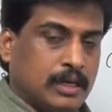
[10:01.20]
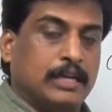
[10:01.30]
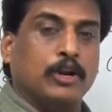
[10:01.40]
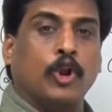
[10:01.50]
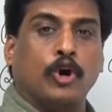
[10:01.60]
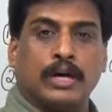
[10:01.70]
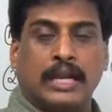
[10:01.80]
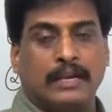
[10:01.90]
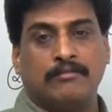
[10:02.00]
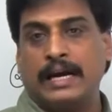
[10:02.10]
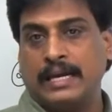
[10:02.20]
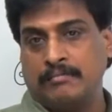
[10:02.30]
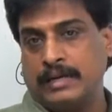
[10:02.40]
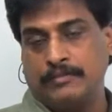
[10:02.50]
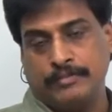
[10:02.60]
In local
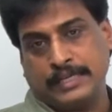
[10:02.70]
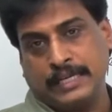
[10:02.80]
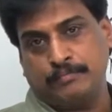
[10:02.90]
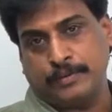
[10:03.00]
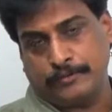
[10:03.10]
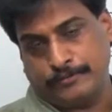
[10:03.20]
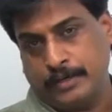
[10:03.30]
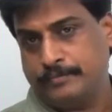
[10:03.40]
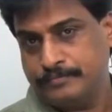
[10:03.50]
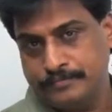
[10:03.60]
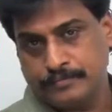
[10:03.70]
environment we can perform,